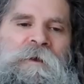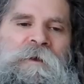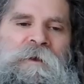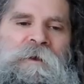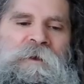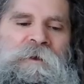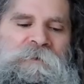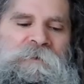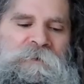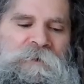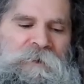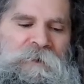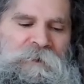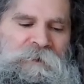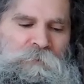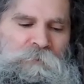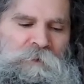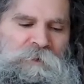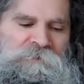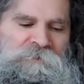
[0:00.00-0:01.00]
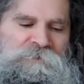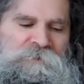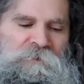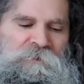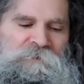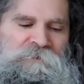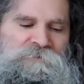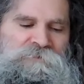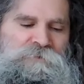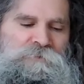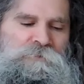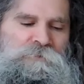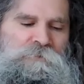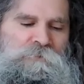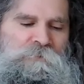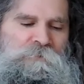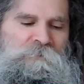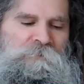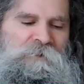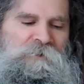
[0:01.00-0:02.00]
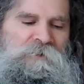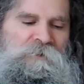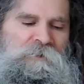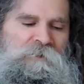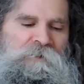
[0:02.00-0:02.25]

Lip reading: And I was going to